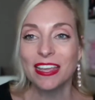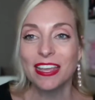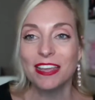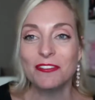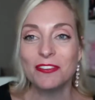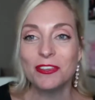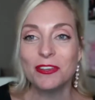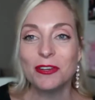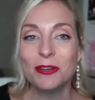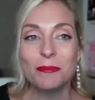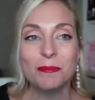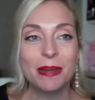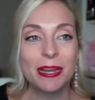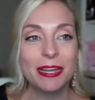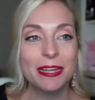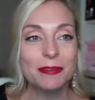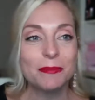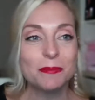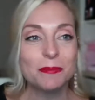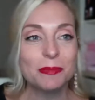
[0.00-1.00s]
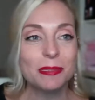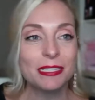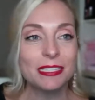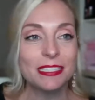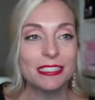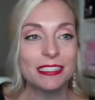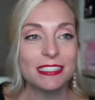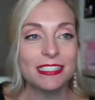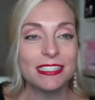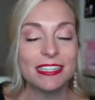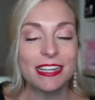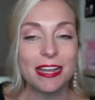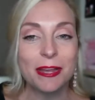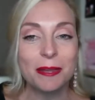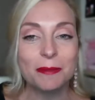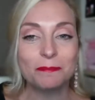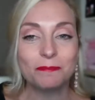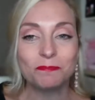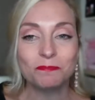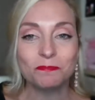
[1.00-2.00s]
if you don't mind, please,
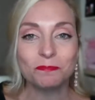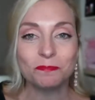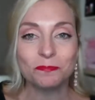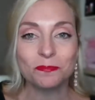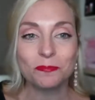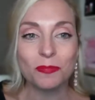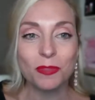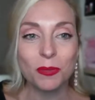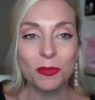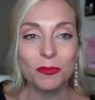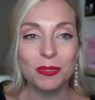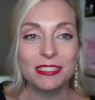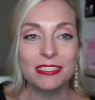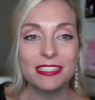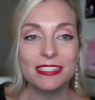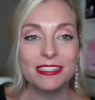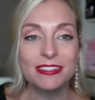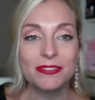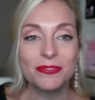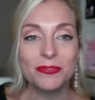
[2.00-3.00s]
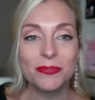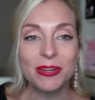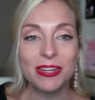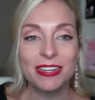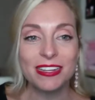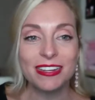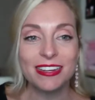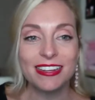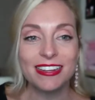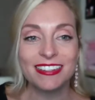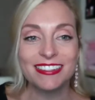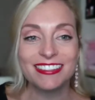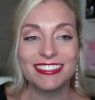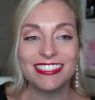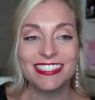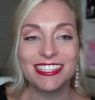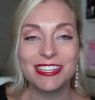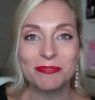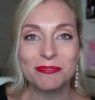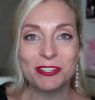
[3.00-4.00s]
when
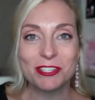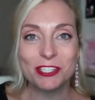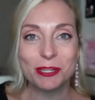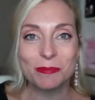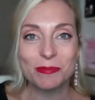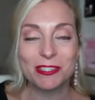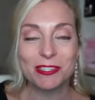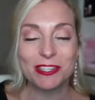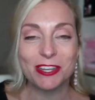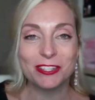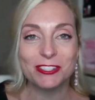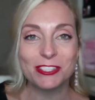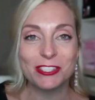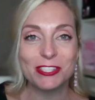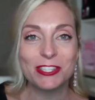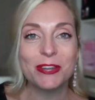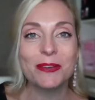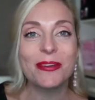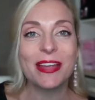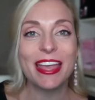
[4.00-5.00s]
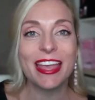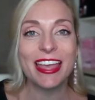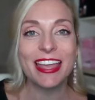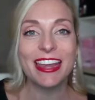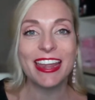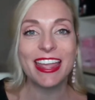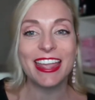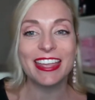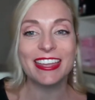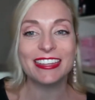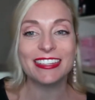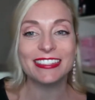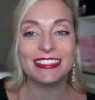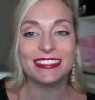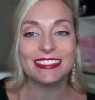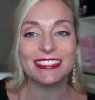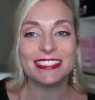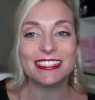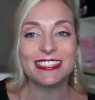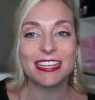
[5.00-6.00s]
someone jumps on, just go ahead
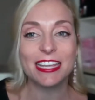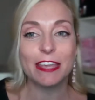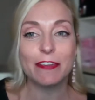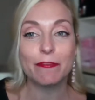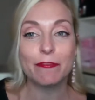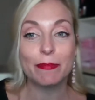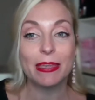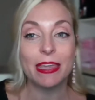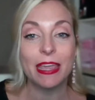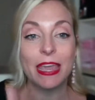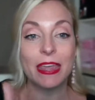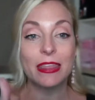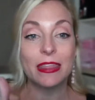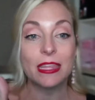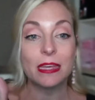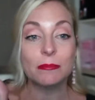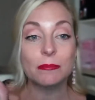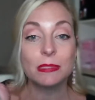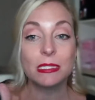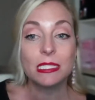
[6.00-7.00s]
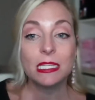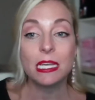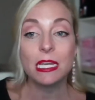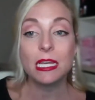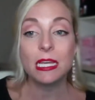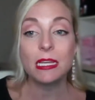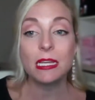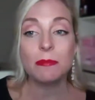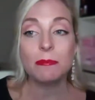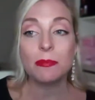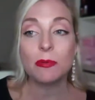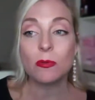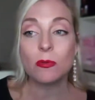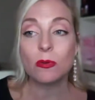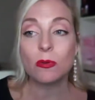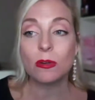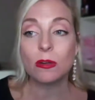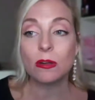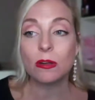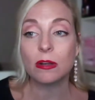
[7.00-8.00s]
and give me a thumbs up
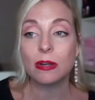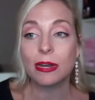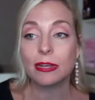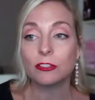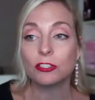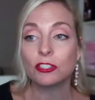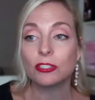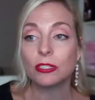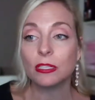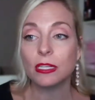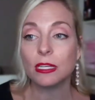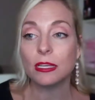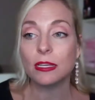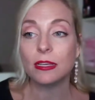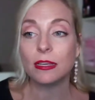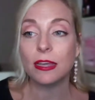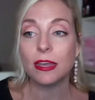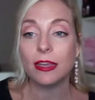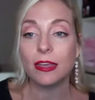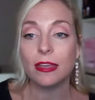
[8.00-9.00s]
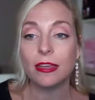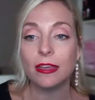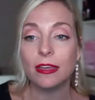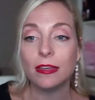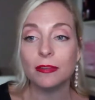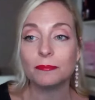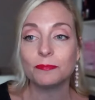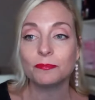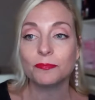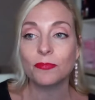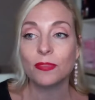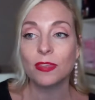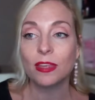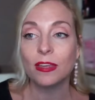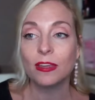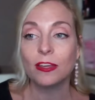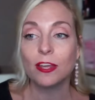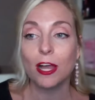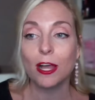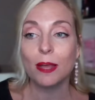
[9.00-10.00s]
or actually a
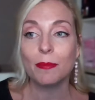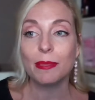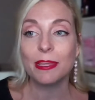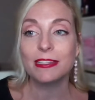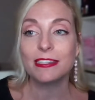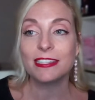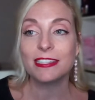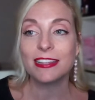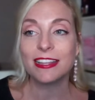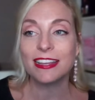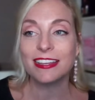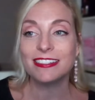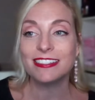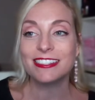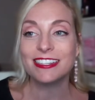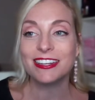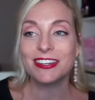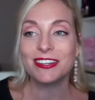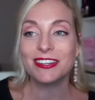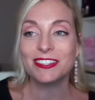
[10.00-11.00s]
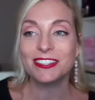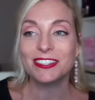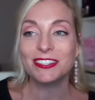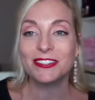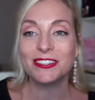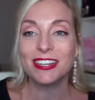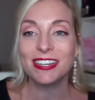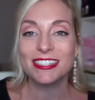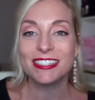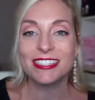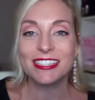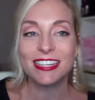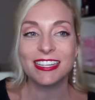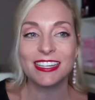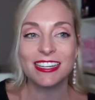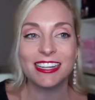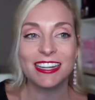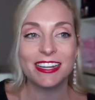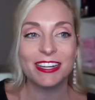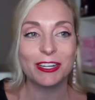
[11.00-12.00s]
comment that you guys
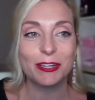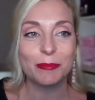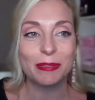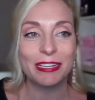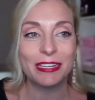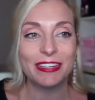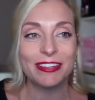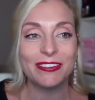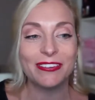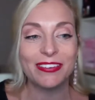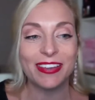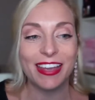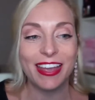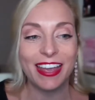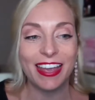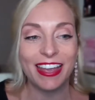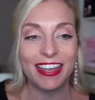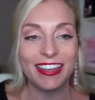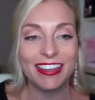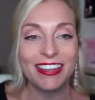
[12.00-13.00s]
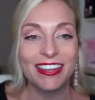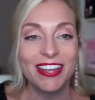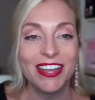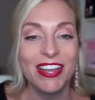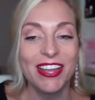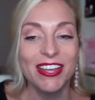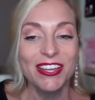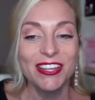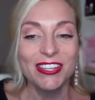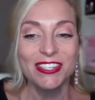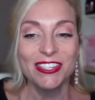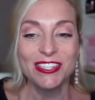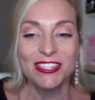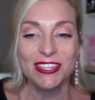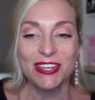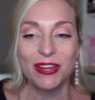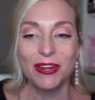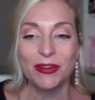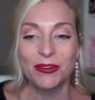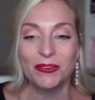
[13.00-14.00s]
can hear me okay.
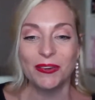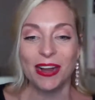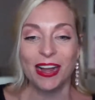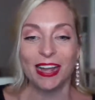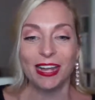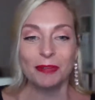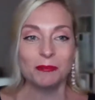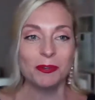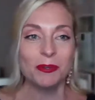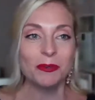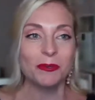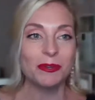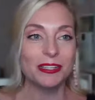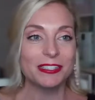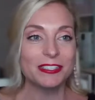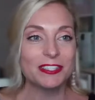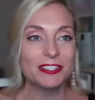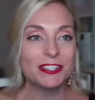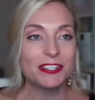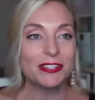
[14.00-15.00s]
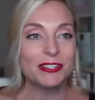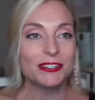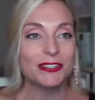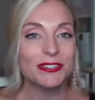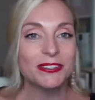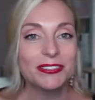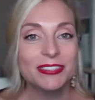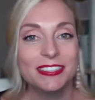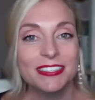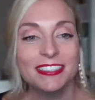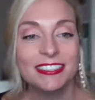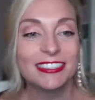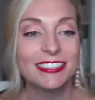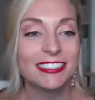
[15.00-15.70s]
So I'm going to